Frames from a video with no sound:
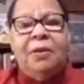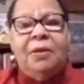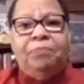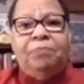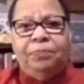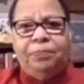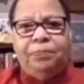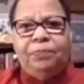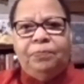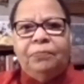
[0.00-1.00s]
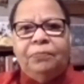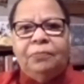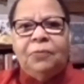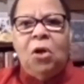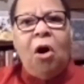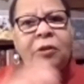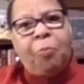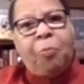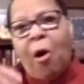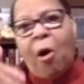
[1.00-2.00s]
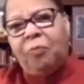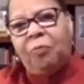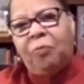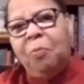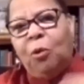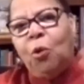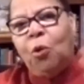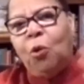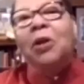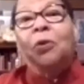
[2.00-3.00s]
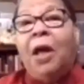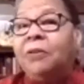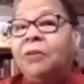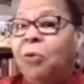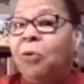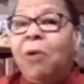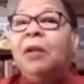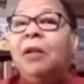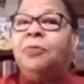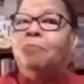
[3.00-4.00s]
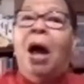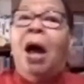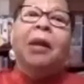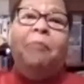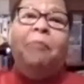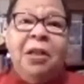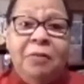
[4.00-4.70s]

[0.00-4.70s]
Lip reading: on the part of people who feel that their relatives might have been